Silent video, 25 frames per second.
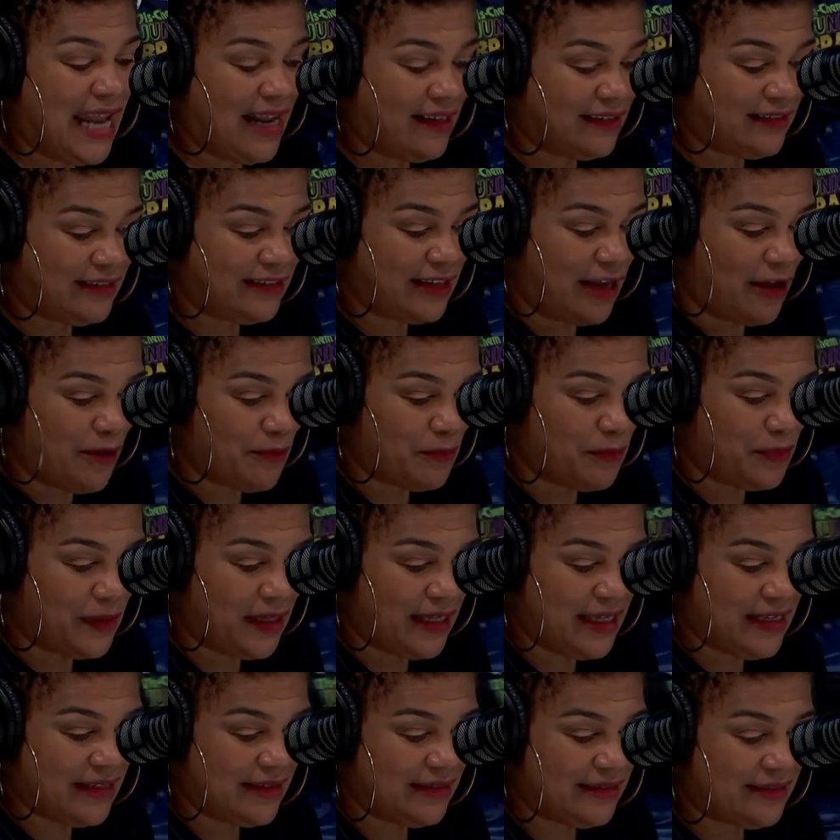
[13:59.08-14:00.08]
next up
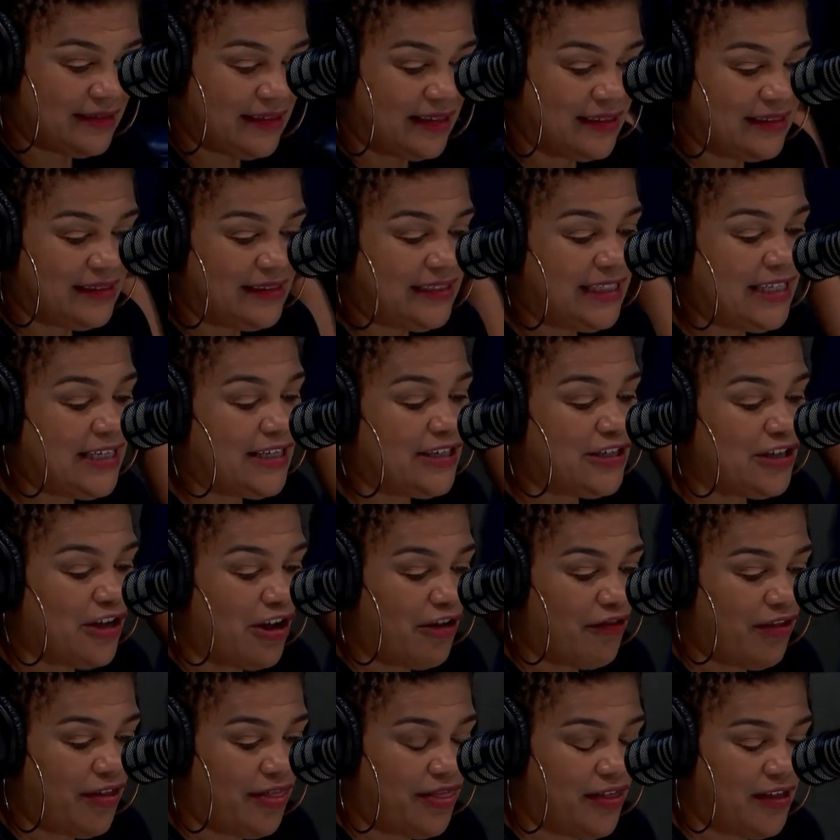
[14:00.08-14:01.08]
is
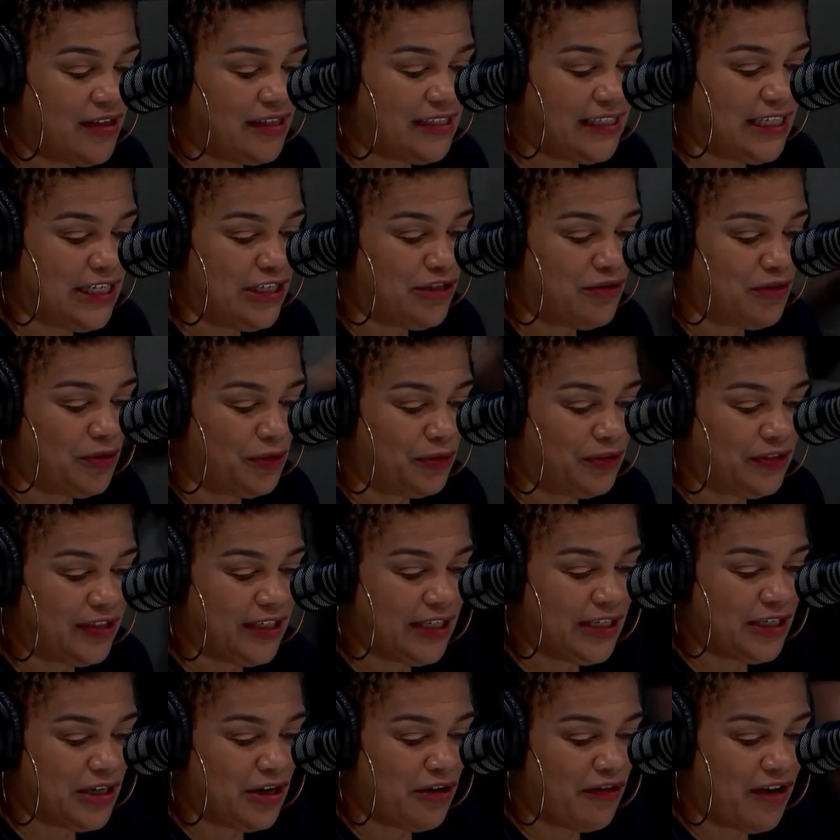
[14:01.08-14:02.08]
Tianara, 13-year-old
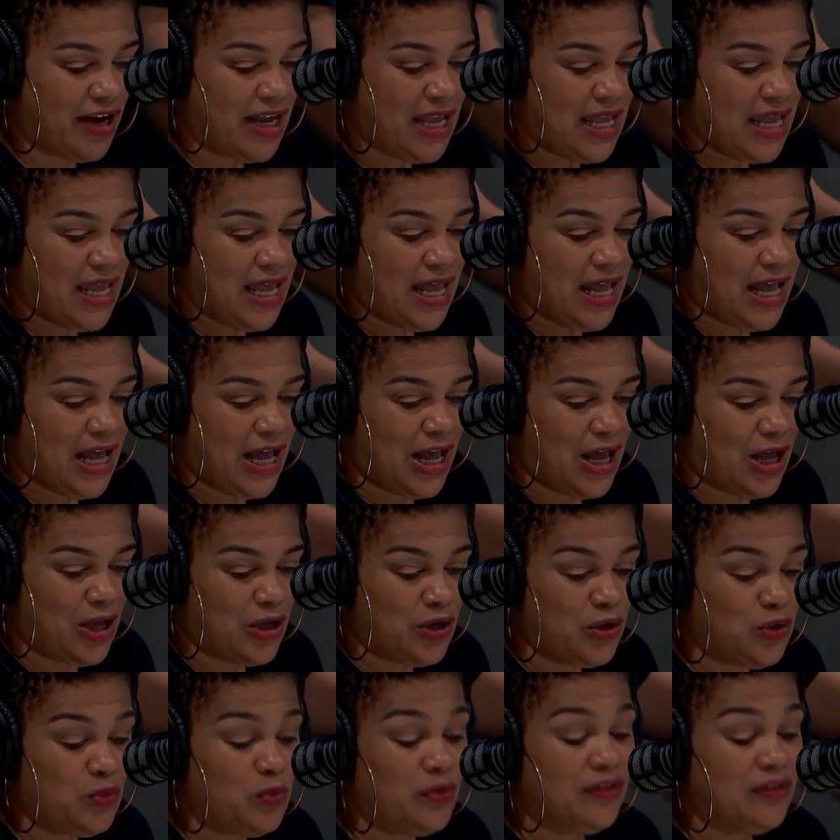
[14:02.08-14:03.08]
Tianara, who